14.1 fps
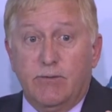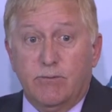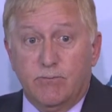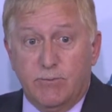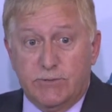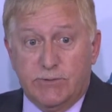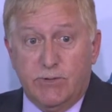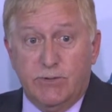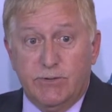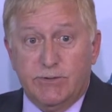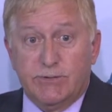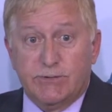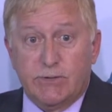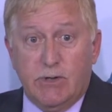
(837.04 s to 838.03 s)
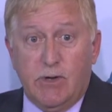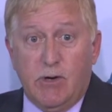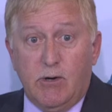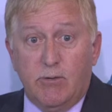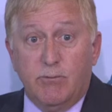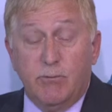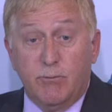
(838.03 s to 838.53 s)
returns
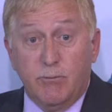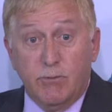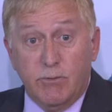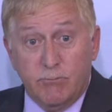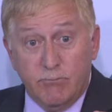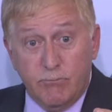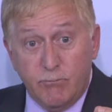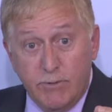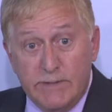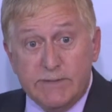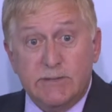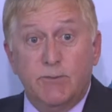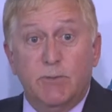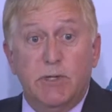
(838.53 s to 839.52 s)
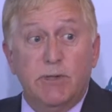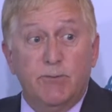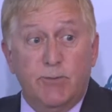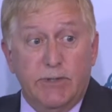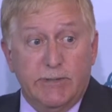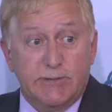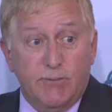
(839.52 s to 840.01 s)
are reasonably
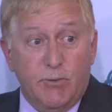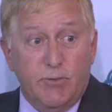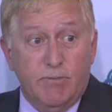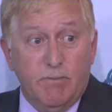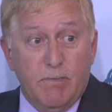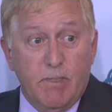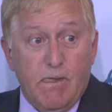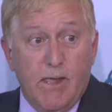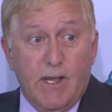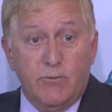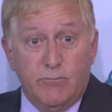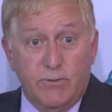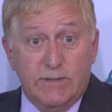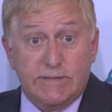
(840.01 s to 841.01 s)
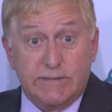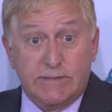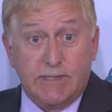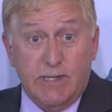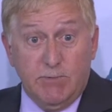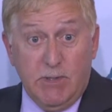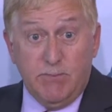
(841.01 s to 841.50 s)
predictable and risks
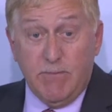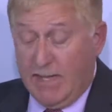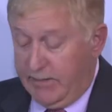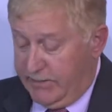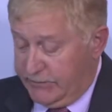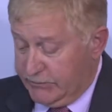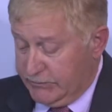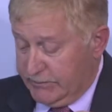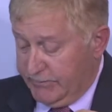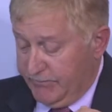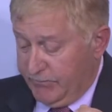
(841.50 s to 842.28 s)
can be managed.